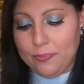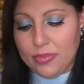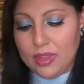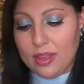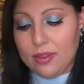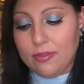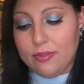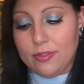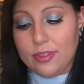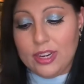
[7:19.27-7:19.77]

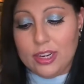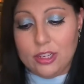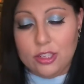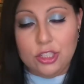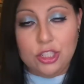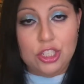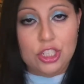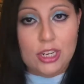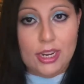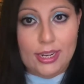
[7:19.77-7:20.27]
and very
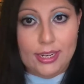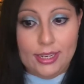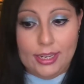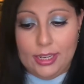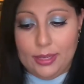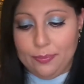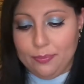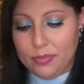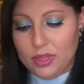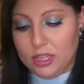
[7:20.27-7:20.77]
shiny
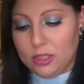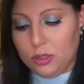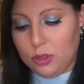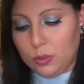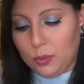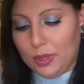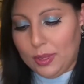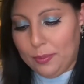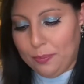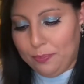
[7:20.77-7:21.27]
as
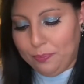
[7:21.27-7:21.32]
well.